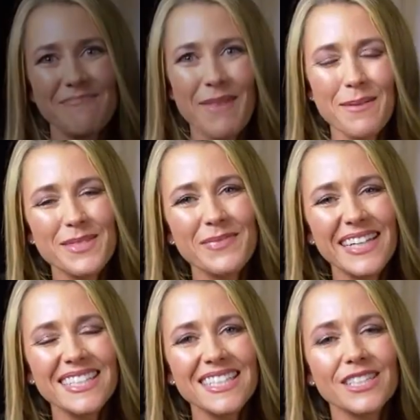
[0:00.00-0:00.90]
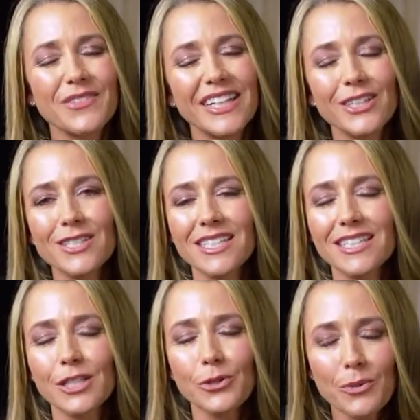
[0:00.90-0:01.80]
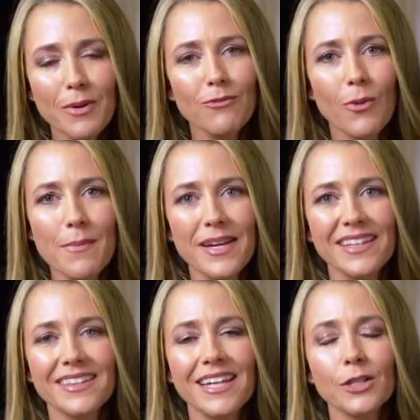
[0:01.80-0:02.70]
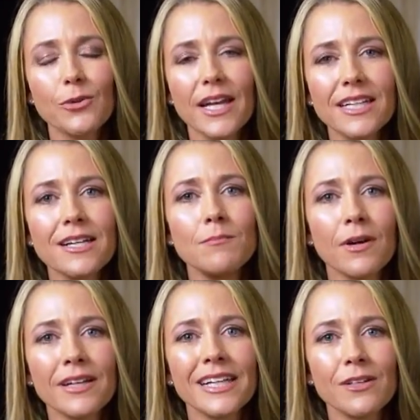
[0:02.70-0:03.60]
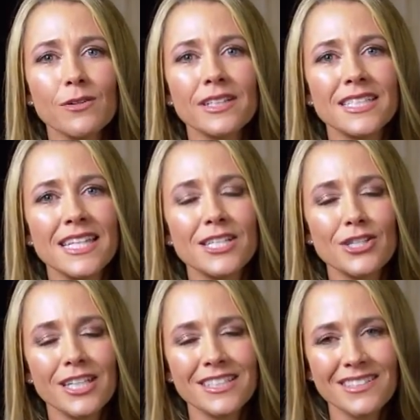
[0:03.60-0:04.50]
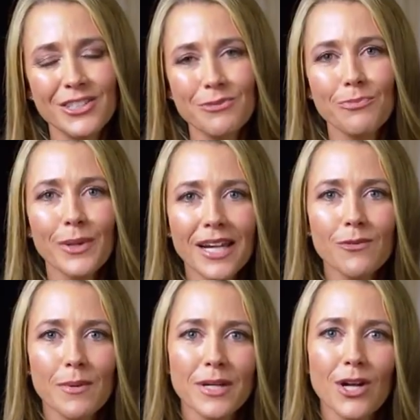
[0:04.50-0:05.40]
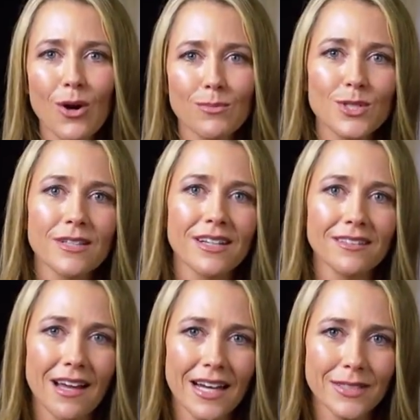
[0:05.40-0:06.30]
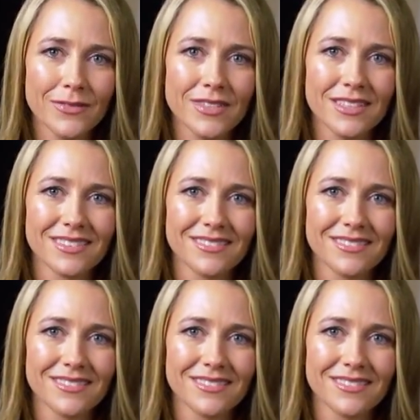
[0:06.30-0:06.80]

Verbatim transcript: Moms Making Six Figures is a group of women that created a marketing organization to bring women home to their lives.